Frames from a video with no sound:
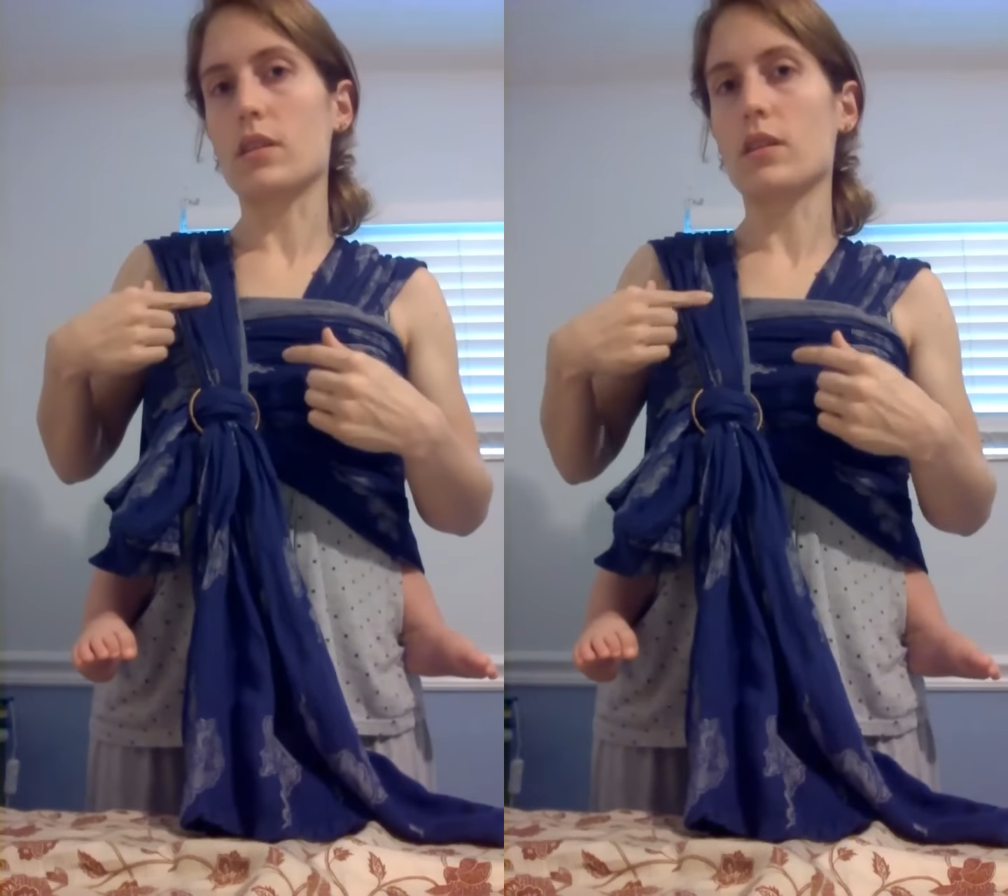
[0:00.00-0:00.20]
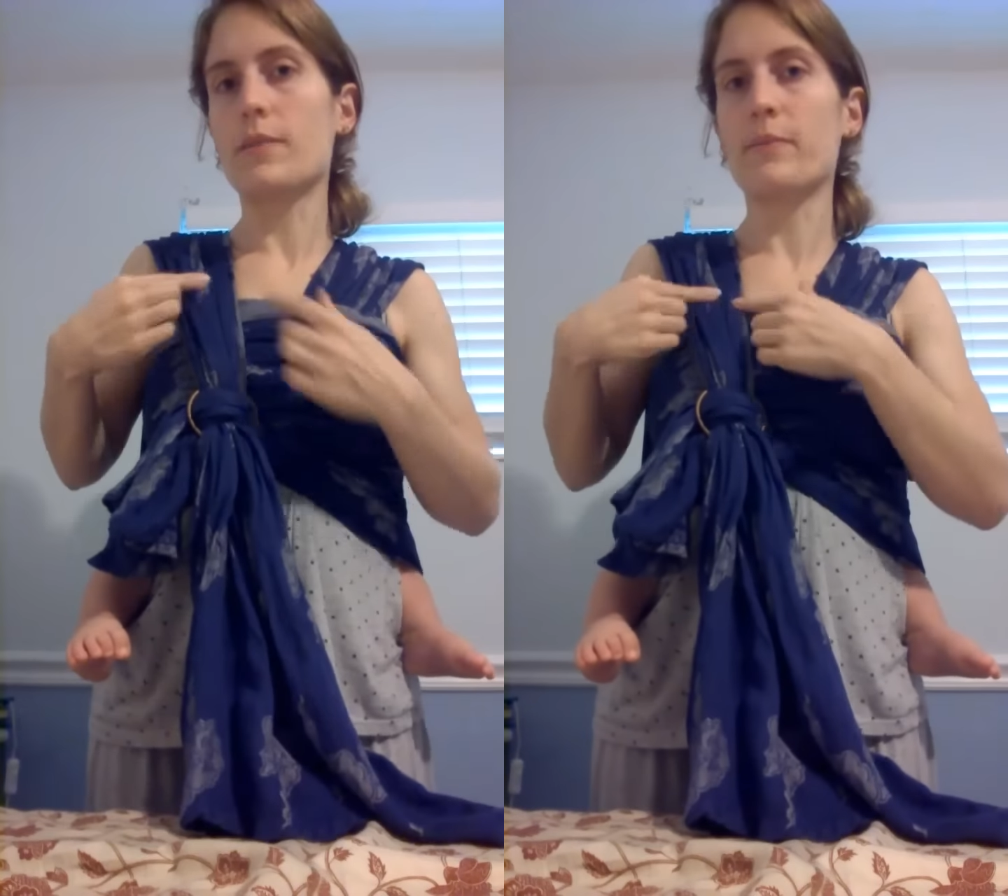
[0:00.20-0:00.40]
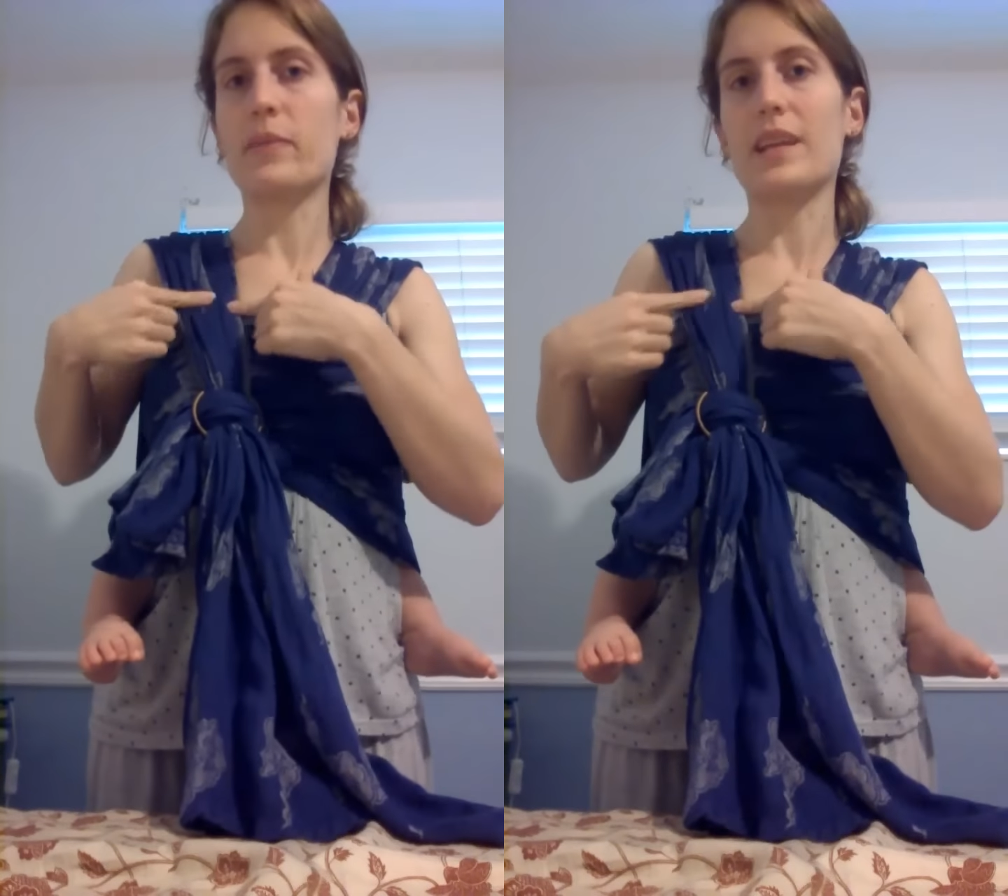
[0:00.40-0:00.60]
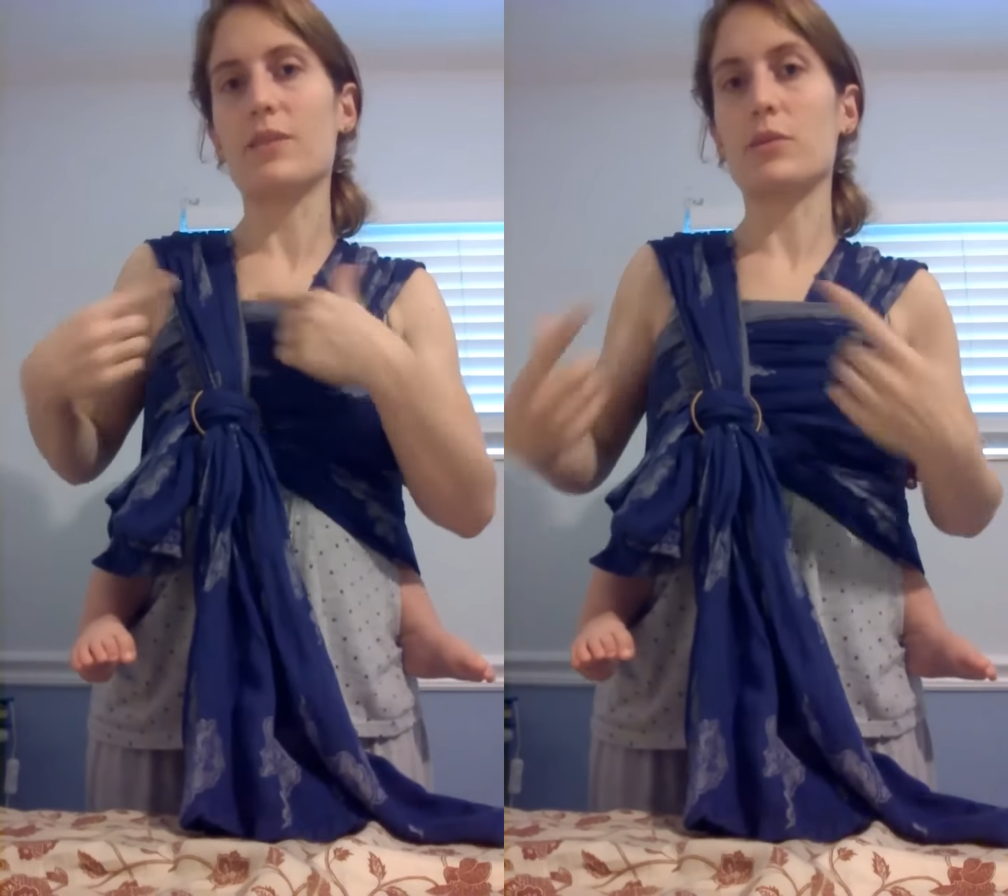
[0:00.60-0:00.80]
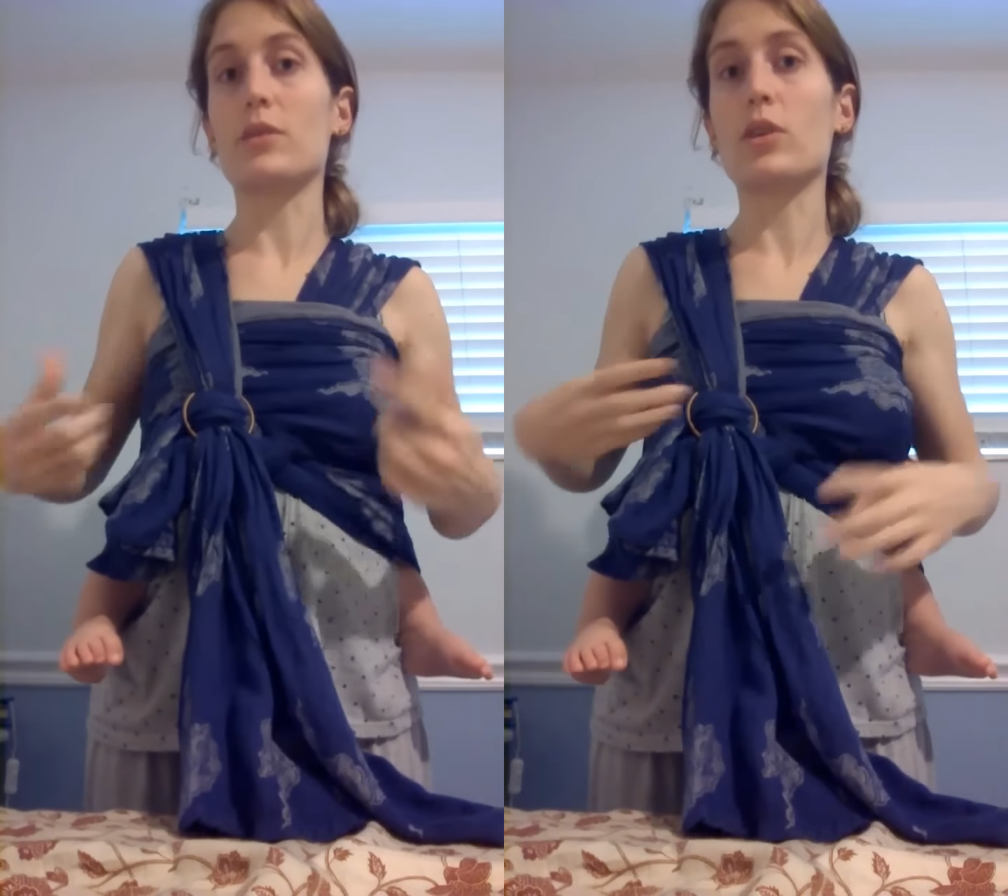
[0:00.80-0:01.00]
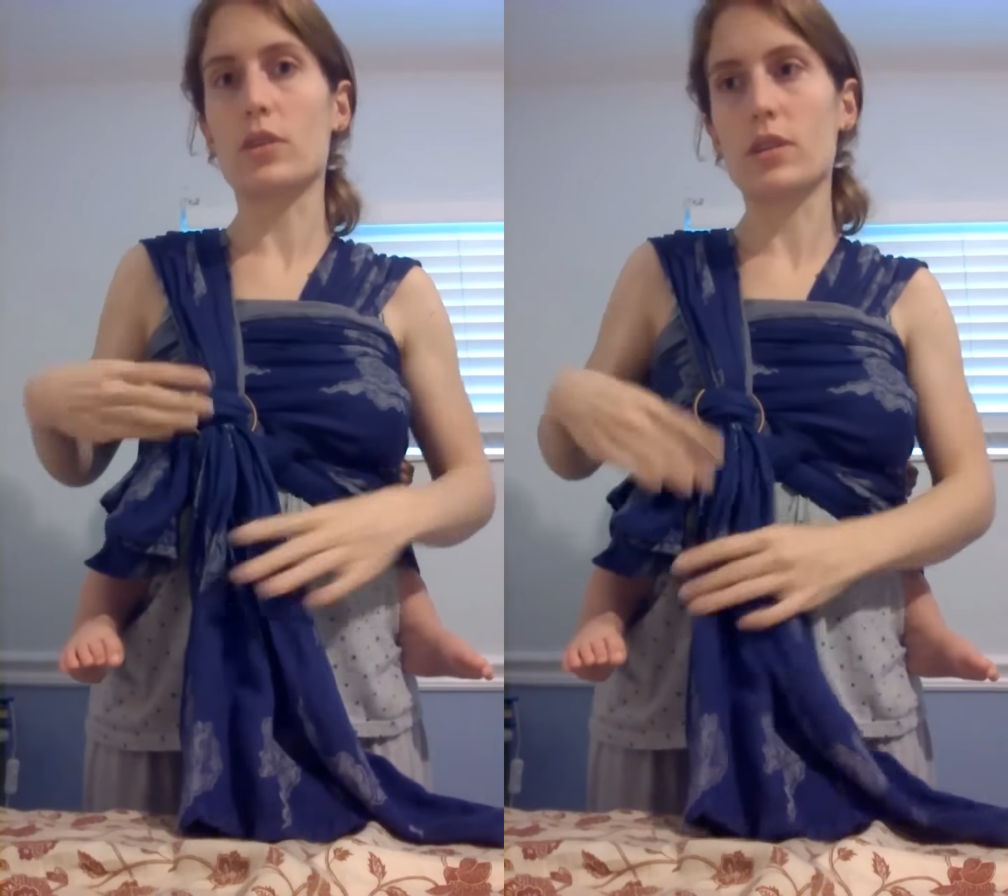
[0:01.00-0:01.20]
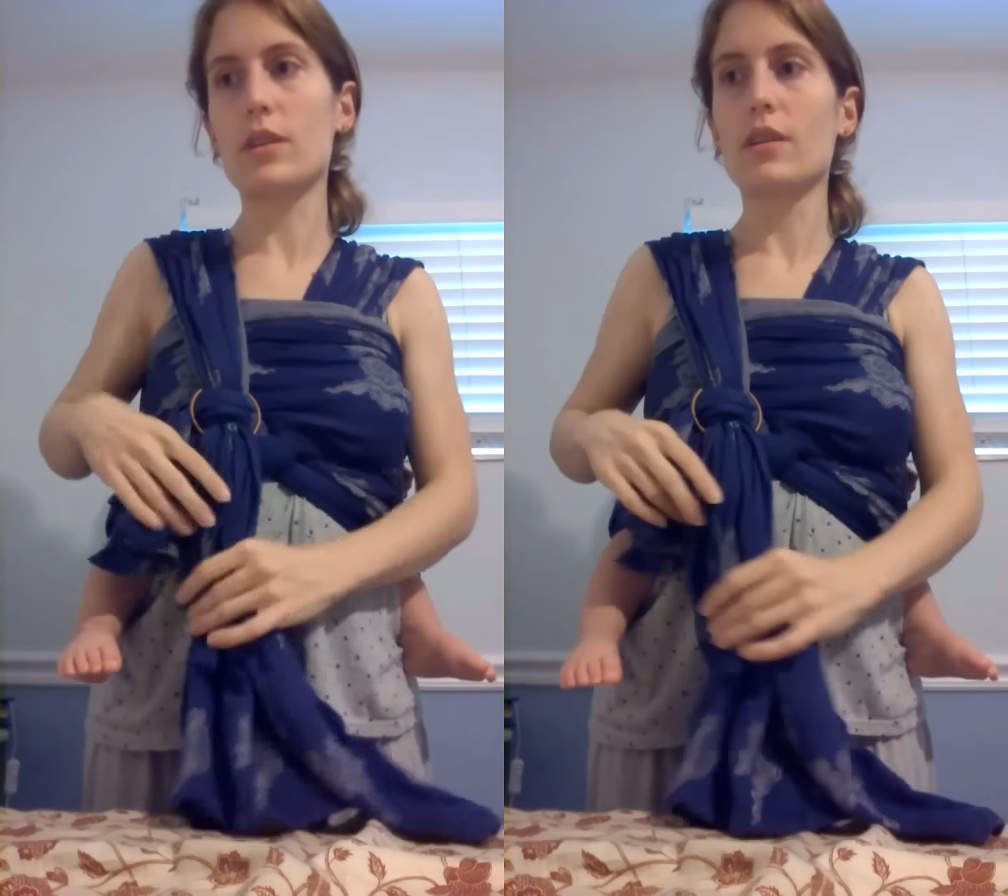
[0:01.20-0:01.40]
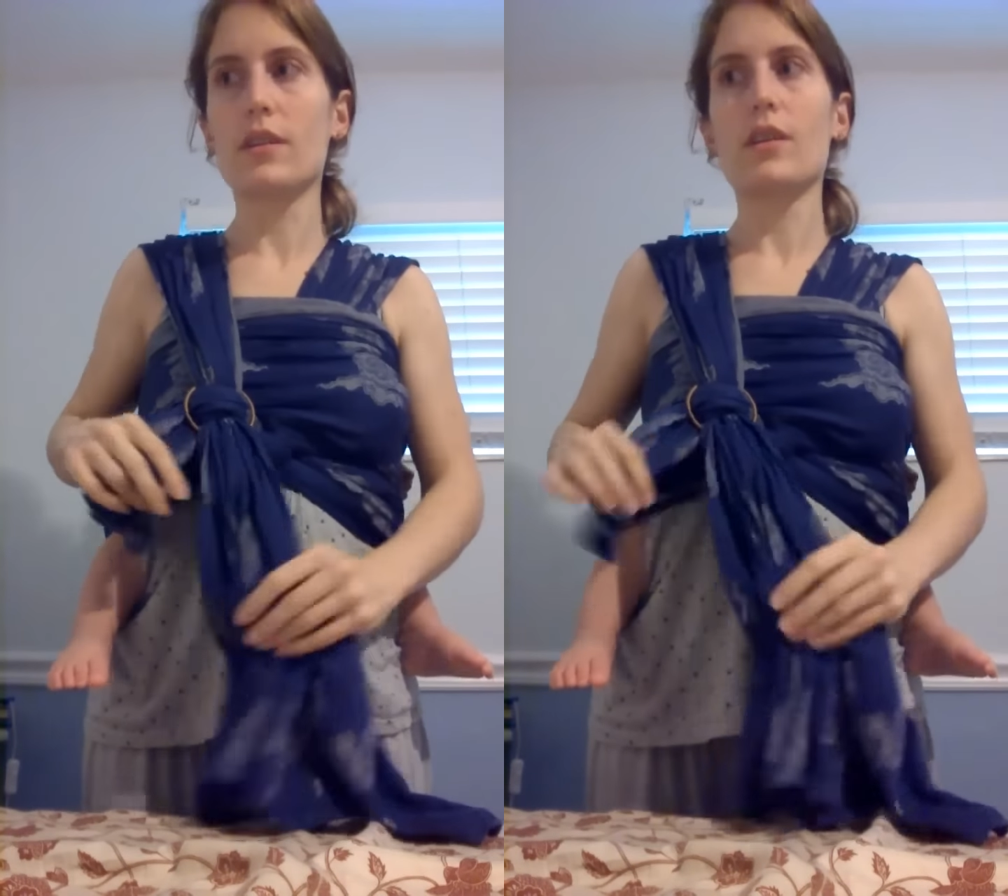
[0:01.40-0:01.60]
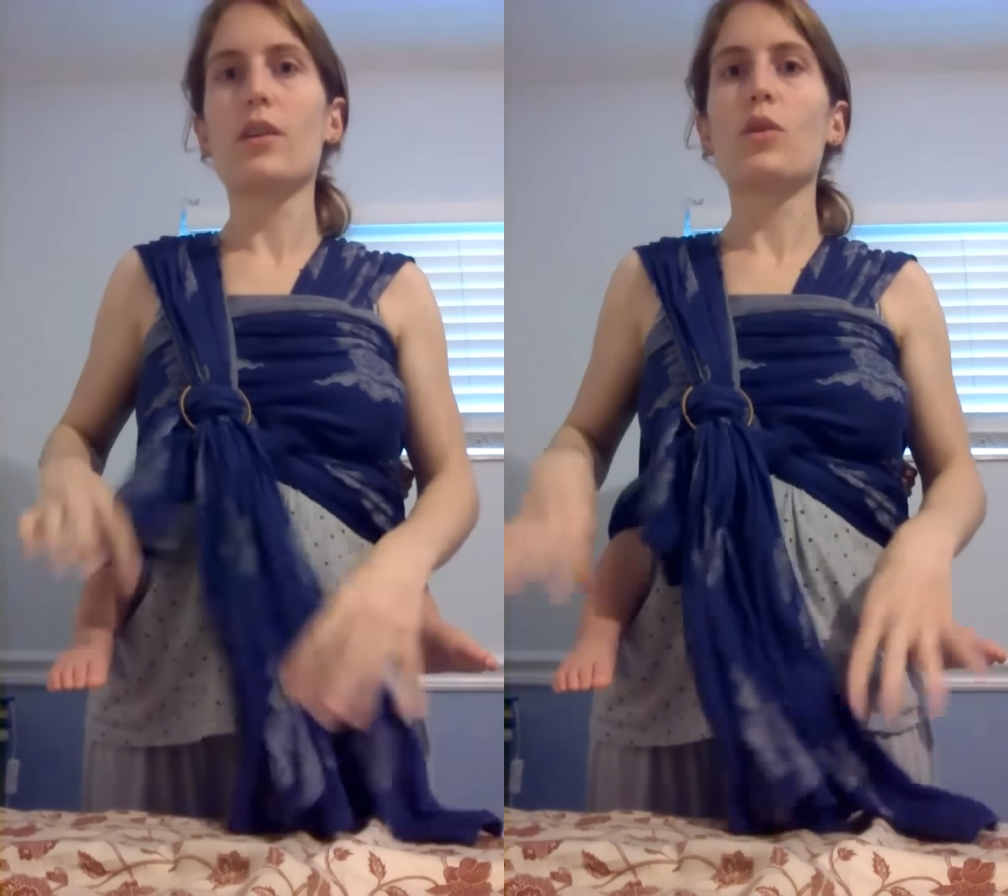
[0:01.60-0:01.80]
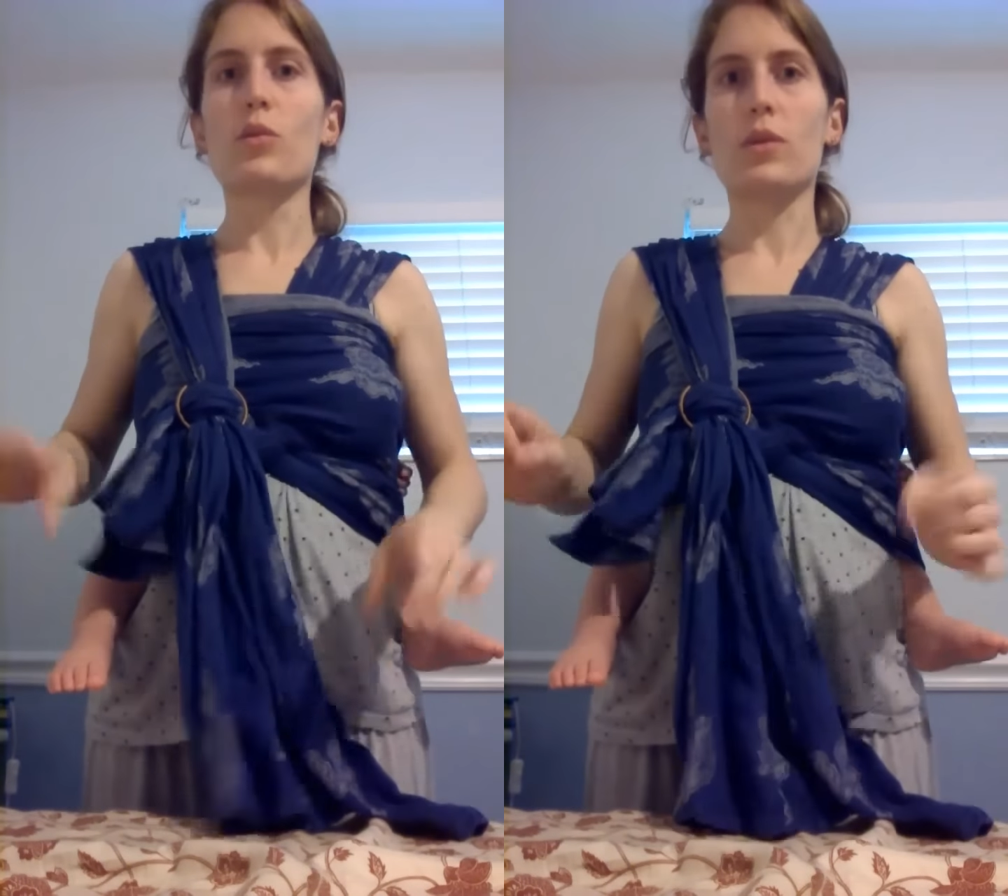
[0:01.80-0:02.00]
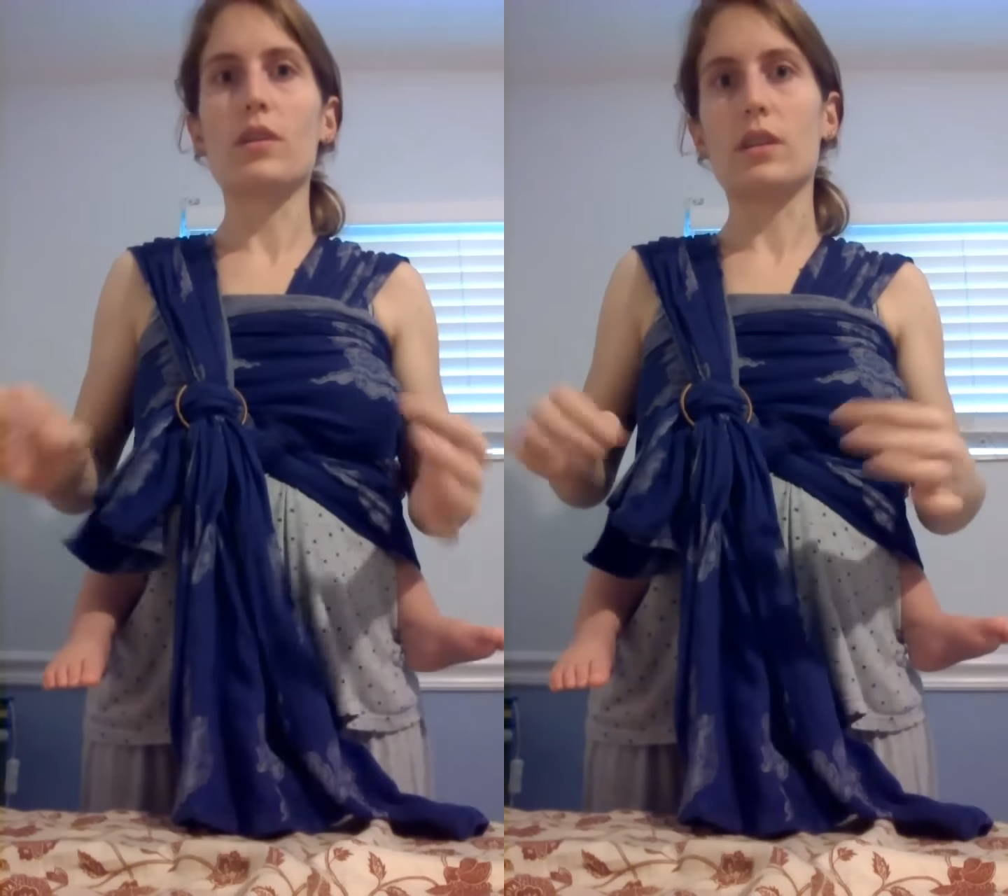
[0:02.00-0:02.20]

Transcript: And it would look really cute,